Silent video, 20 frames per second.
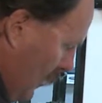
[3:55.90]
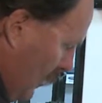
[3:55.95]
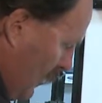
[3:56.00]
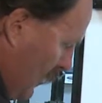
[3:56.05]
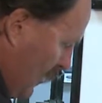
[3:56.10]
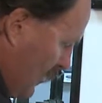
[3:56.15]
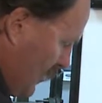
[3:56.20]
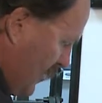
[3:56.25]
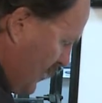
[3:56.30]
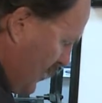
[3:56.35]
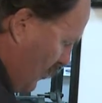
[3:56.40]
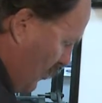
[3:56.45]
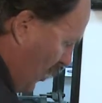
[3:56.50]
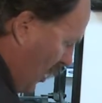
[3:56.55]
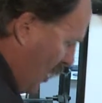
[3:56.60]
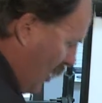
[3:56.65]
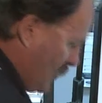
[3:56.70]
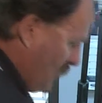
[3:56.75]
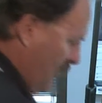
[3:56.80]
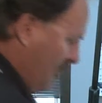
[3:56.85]
This is the
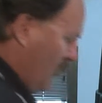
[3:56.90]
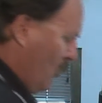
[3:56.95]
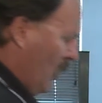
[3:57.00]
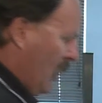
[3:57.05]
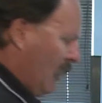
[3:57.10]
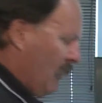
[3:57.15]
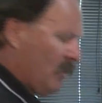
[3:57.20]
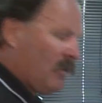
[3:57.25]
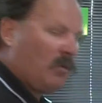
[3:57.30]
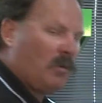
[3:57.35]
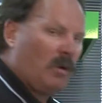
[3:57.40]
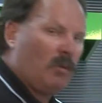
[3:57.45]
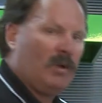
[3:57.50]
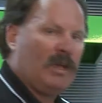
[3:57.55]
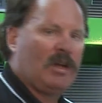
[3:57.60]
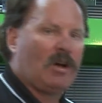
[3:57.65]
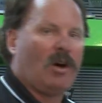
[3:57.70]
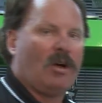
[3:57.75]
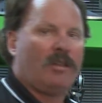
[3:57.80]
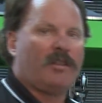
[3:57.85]
positive wire, what we
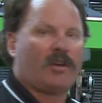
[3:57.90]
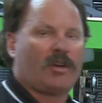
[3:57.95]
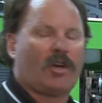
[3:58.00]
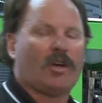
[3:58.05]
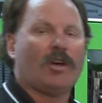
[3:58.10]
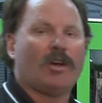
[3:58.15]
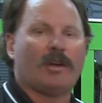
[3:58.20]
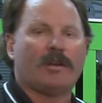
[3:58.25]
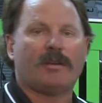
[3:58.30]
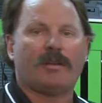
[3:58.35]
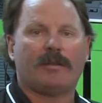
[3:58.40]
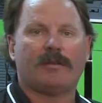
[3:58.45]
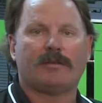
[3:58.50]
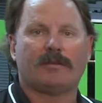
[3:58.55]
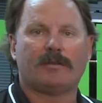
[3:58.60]
call the current.